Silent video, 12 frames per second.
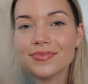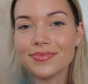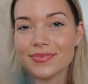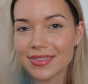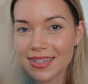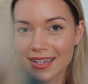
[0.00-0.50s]

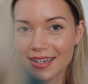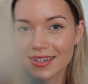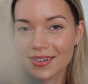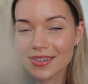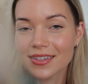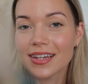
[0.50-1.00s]
Yeah,
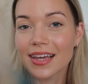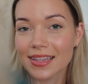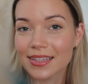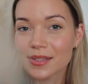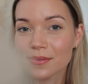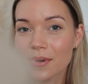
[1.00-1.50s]
you like
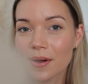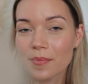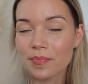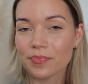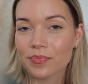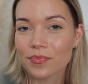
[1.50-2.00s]
this one?
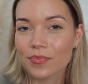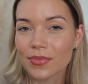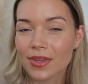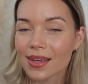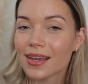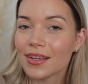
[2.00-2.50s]

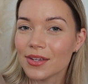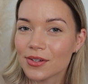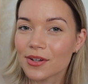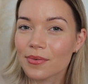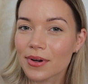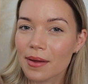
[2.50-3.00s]
You
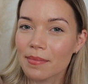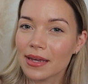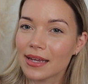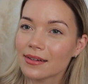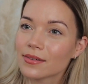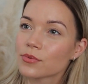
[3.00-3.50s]
know what I
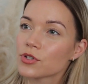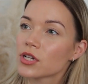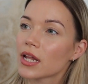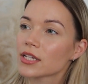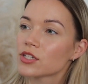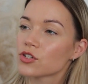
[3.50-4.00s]
mean? Would
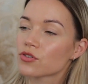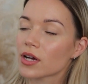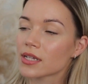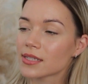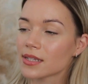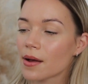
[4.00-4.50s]
you like to
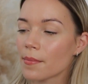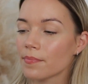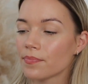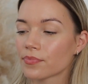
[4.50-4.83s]
try some?